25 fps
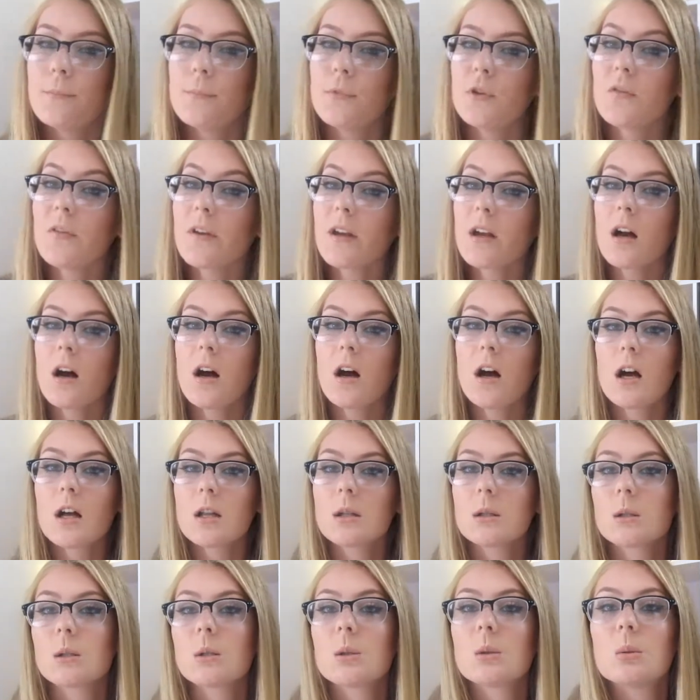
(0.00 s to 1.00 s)
Or moving
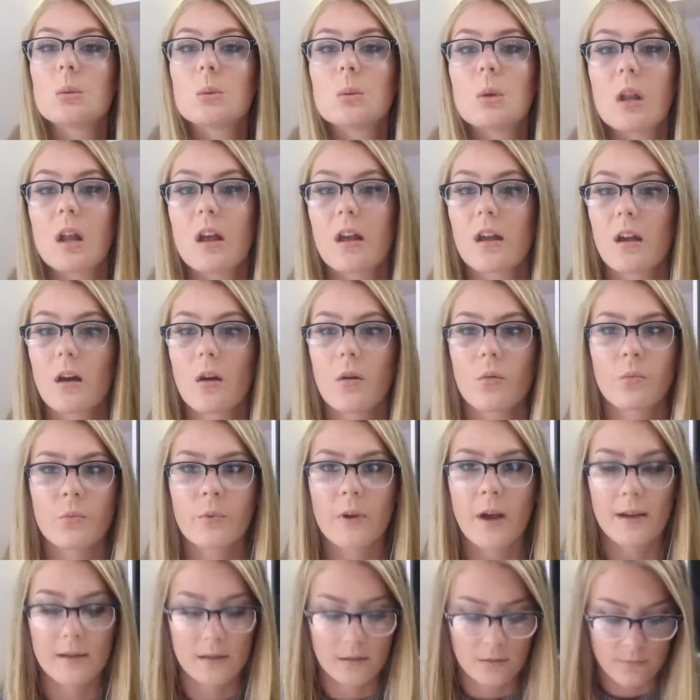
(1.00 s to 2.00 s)
on to like a
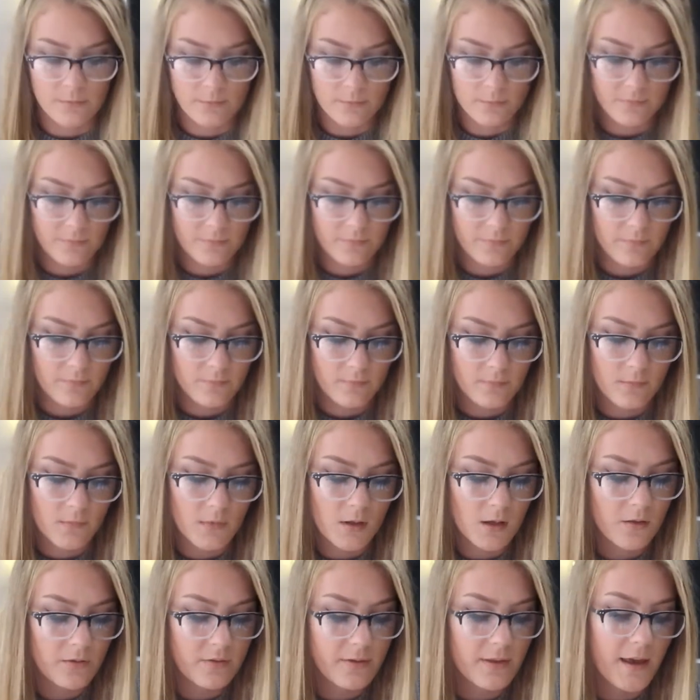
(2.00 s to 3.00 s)
random
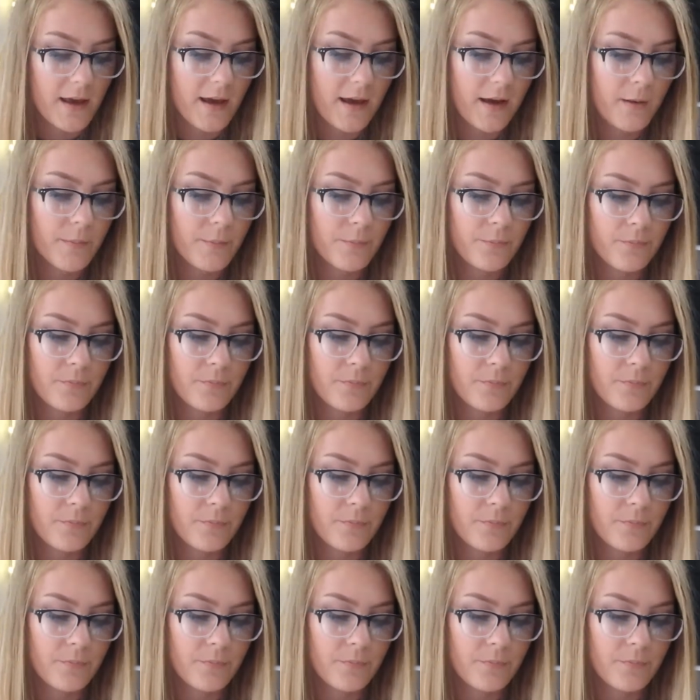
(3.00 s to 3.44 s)
thing.